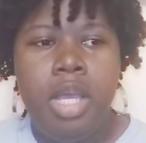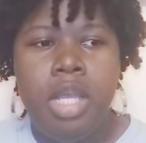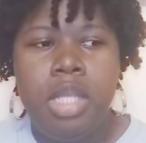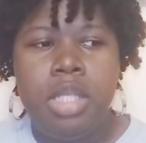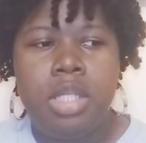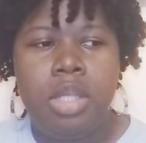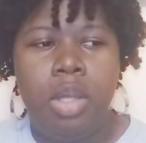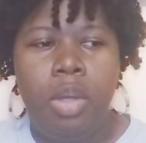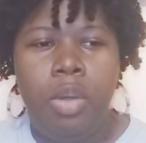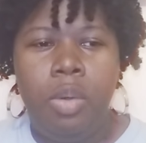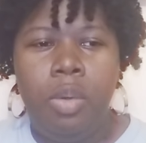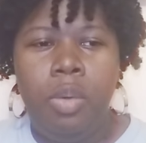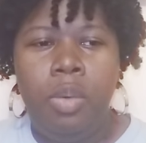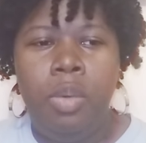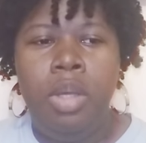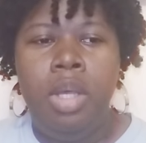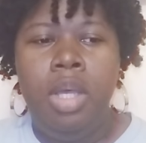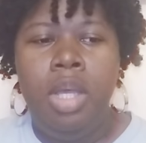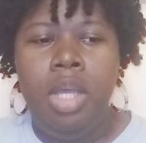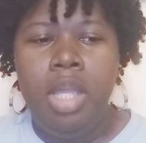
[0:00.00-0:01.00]

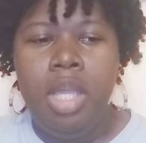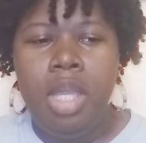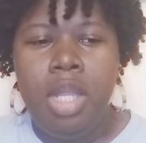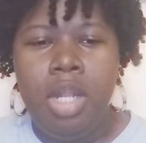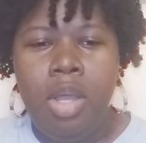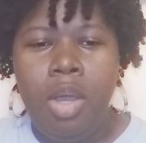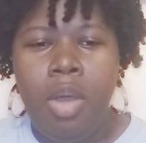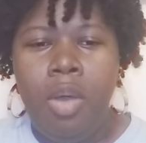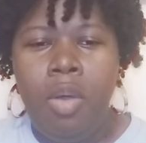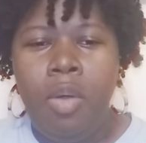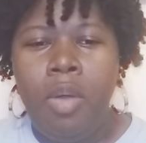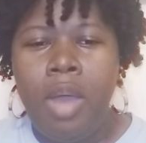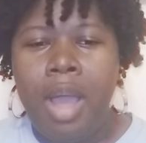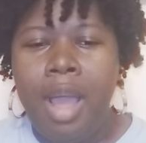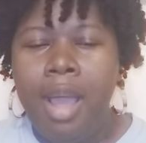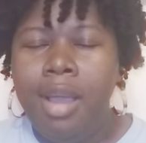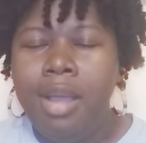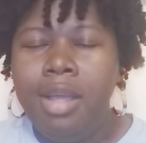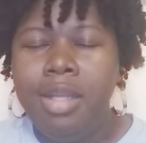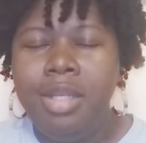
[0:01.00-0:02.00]
So you know,
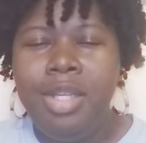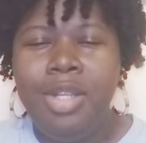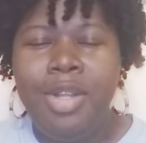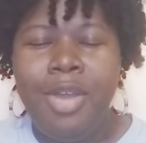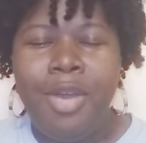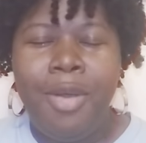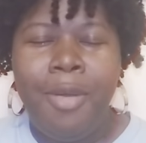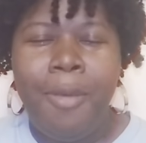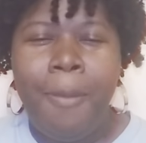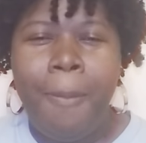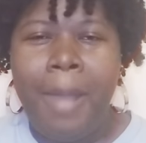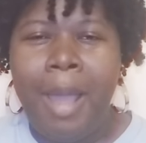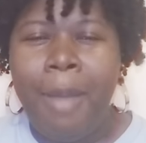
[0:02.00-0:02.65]
I you know,